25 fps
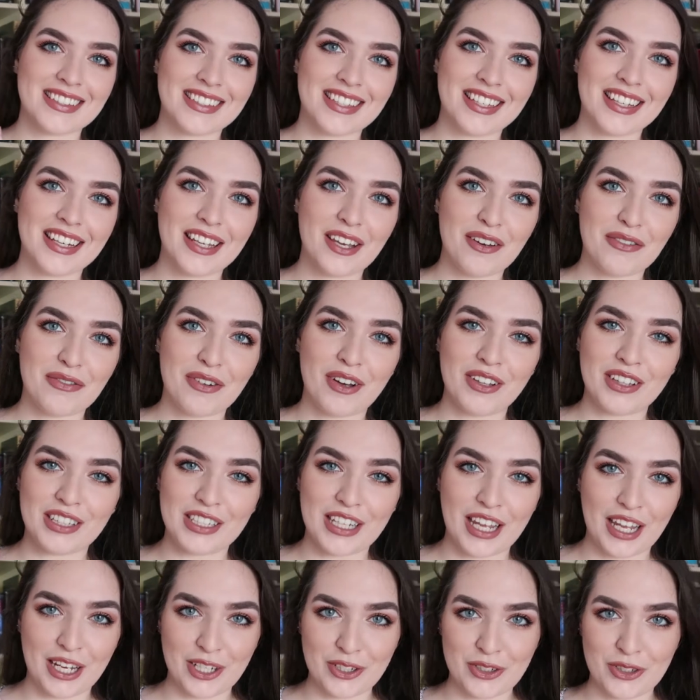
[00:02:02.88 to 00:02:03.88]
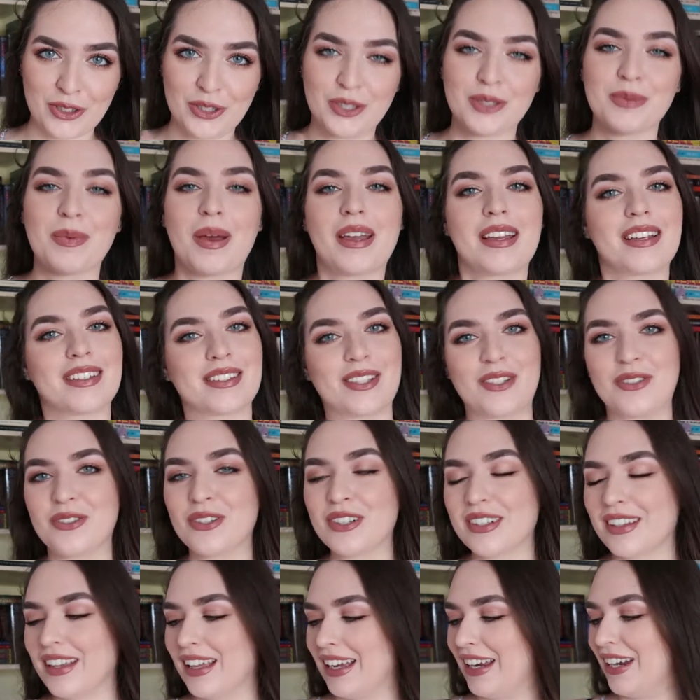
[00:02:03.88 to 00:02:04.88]
City of Fallen Angels by
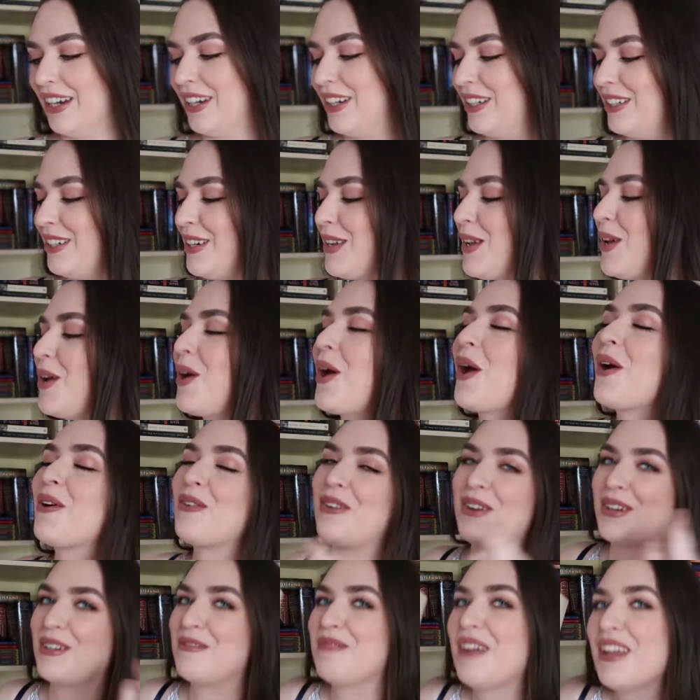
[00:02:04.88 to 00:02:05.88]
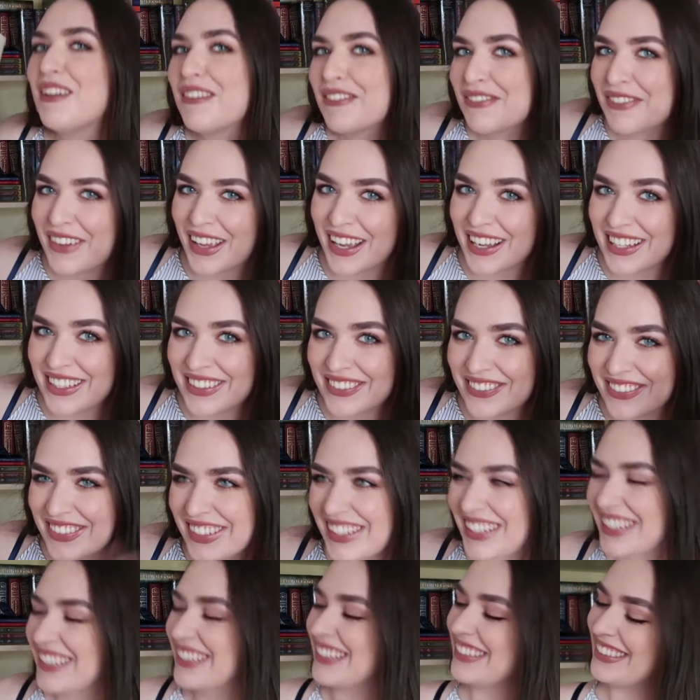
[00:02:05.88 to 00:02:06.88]
Cassandra Clare, one of my
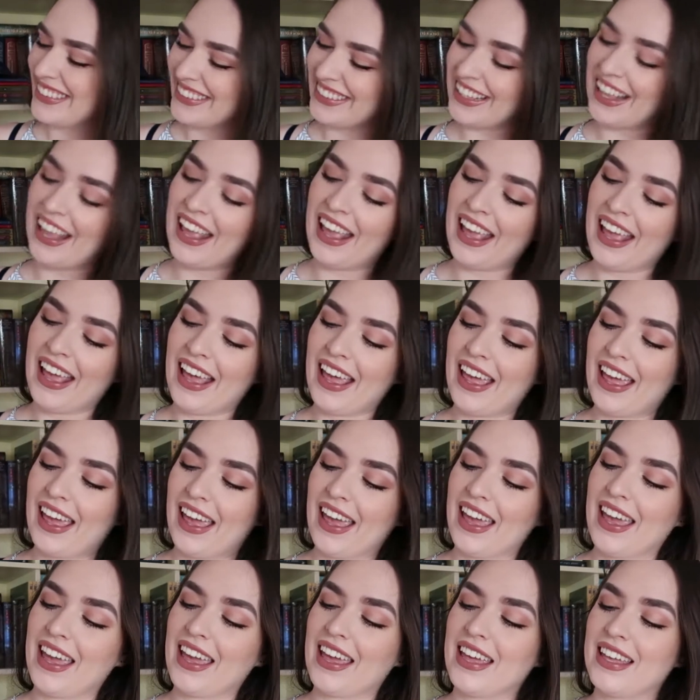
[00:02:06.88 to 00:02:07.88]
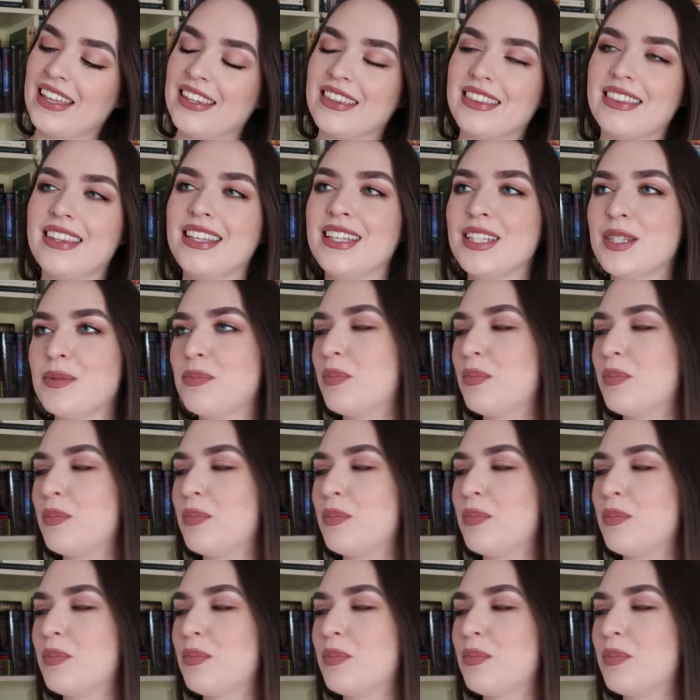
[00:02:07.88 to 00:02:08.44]
favorites. And this